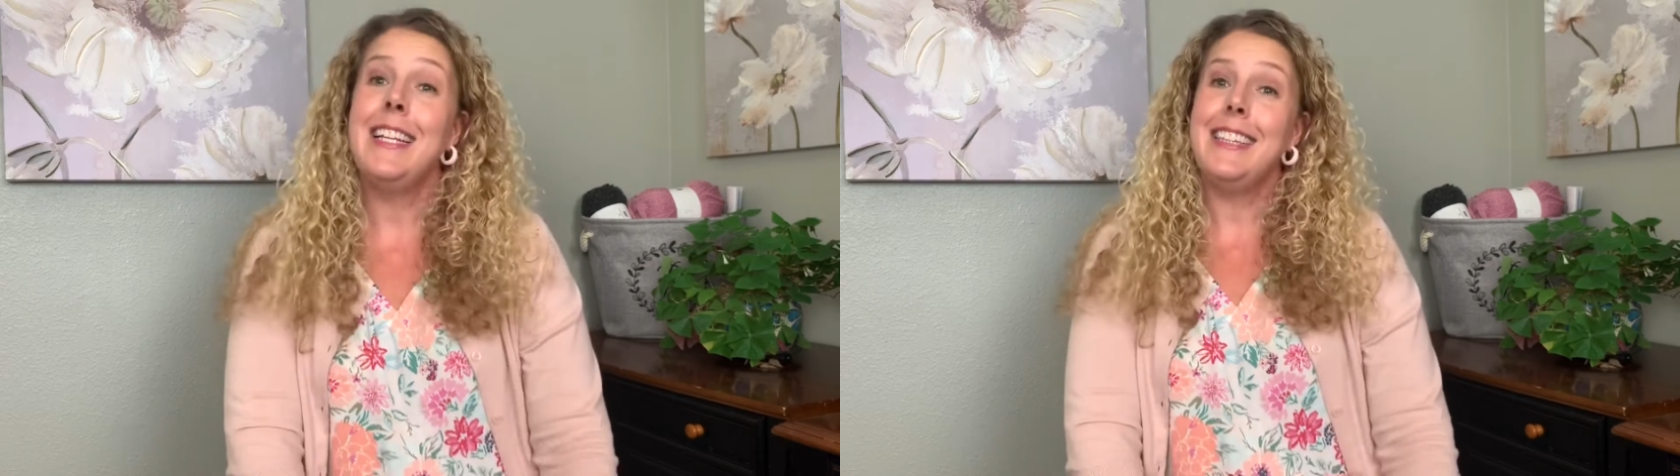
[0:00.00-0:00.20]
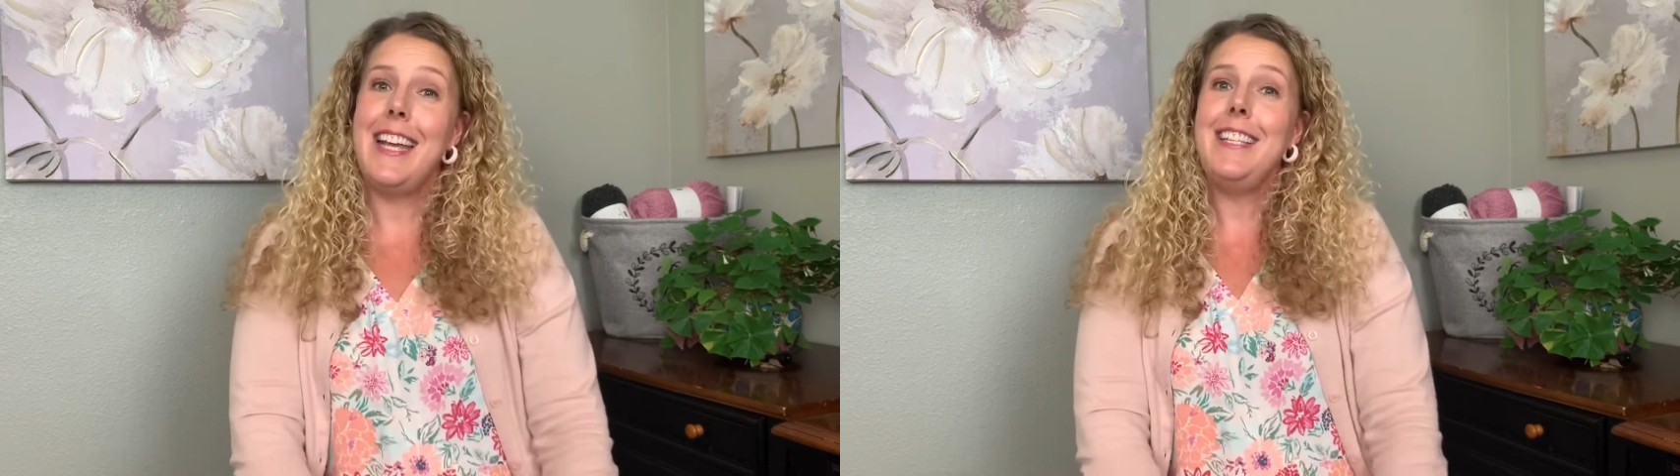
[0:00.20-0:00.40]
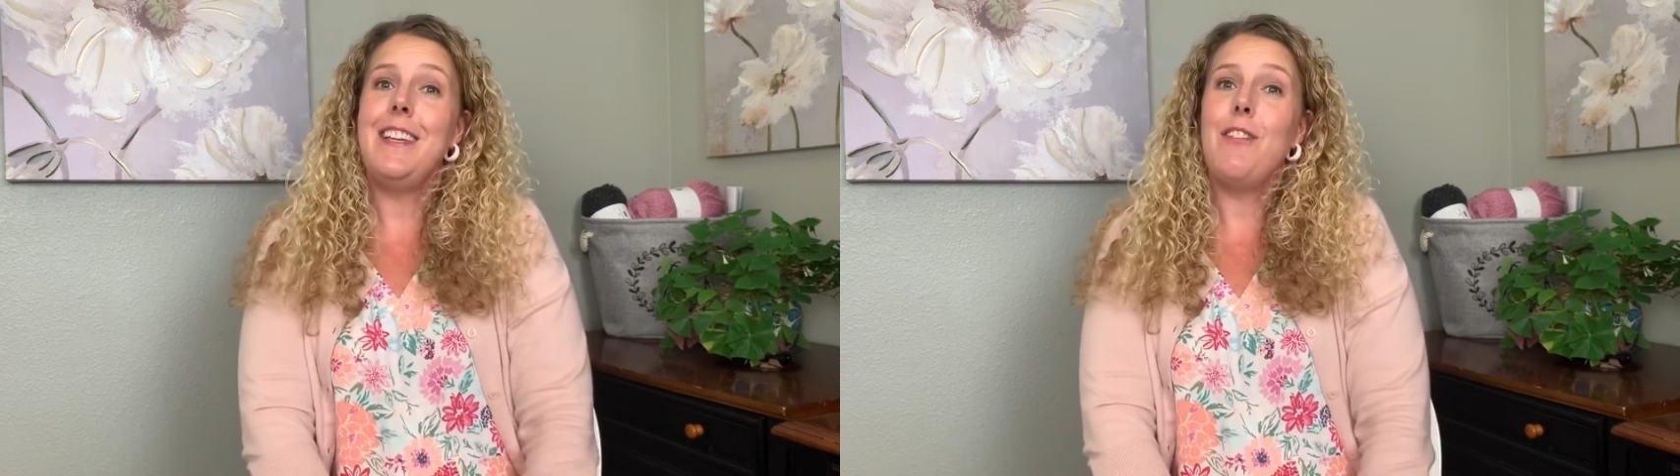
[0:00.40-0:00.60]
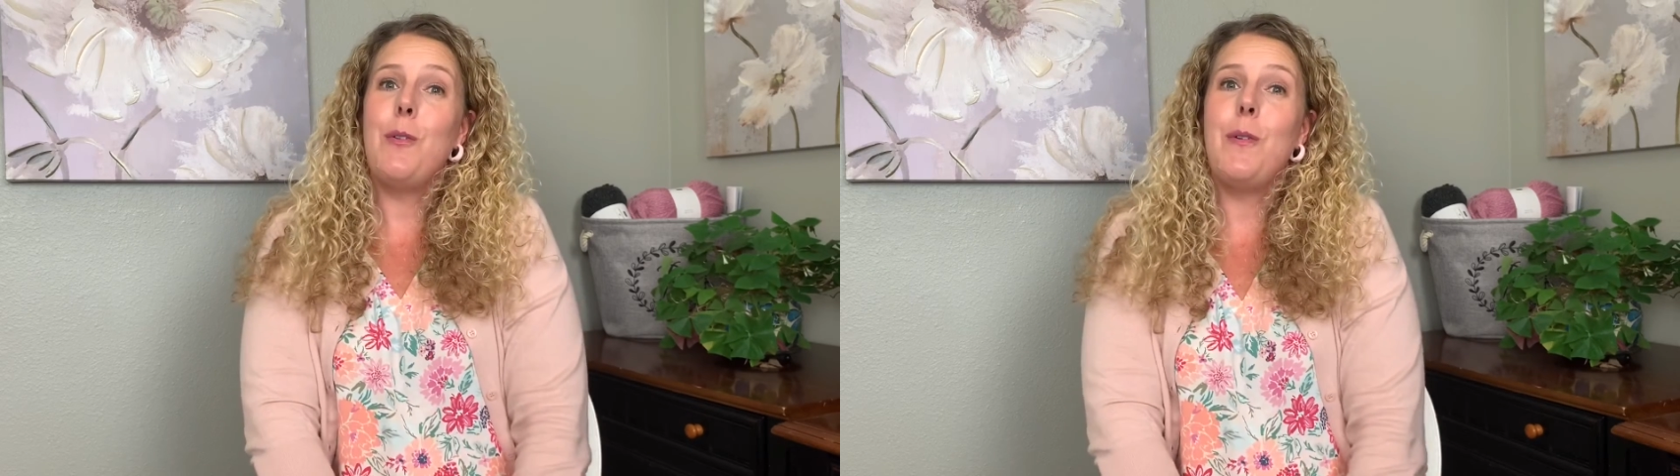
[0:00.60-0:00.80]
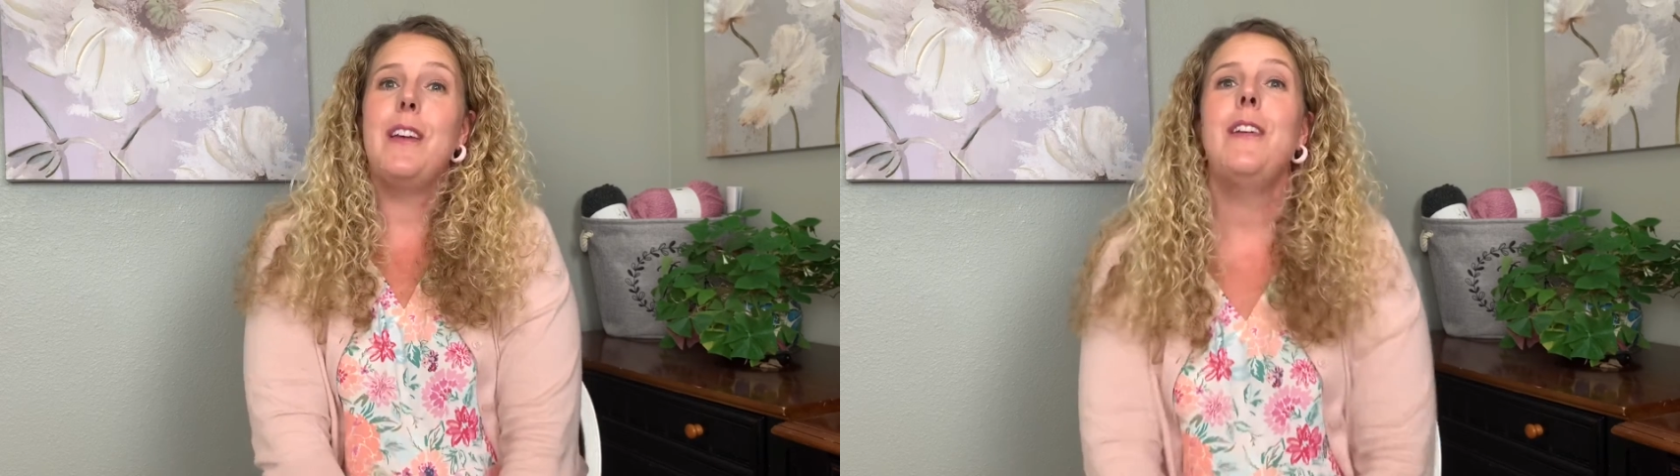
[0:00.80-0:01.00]
Thanks
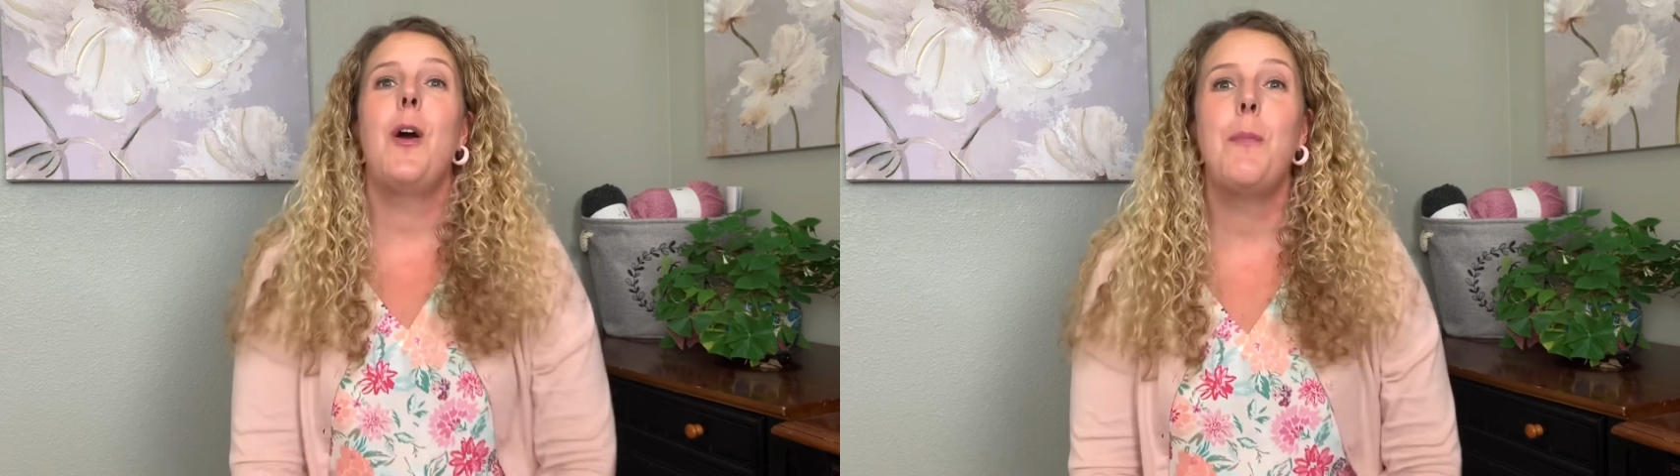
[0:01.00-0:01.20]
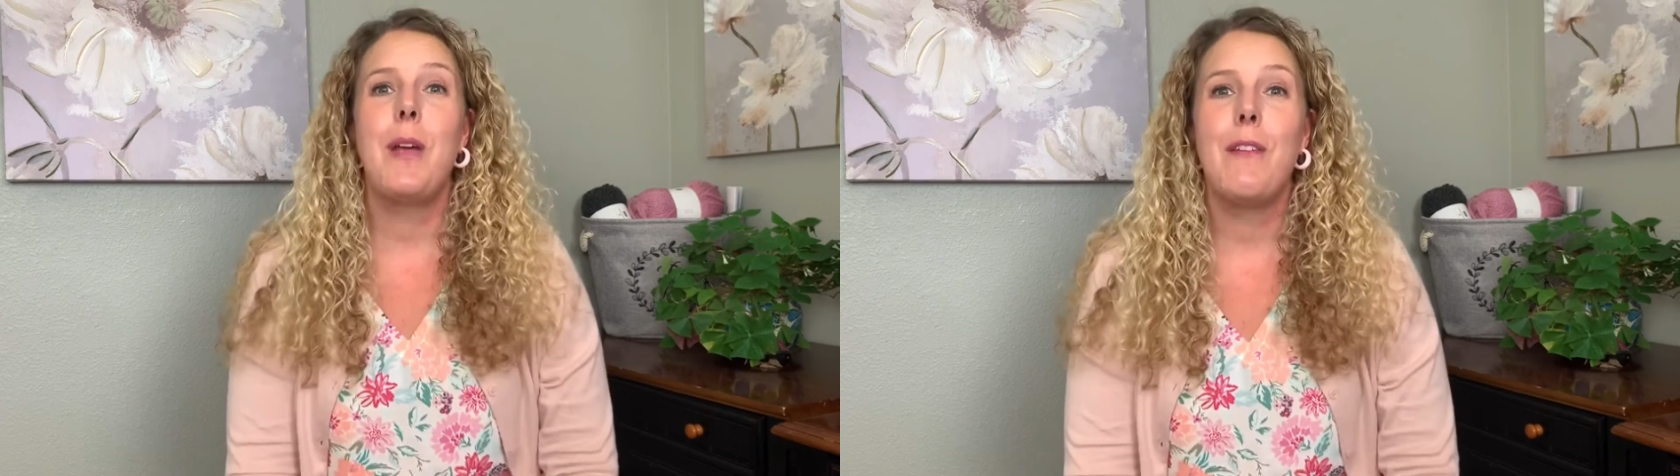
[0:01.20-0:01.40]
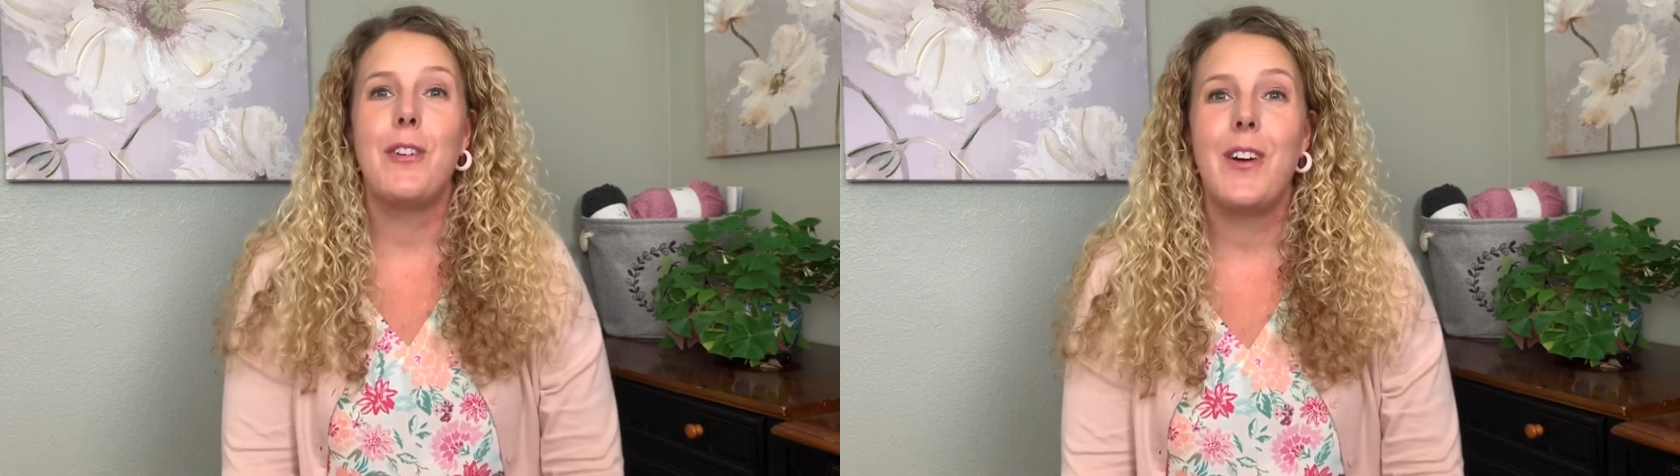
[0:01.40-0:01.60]
everyone, hope you have a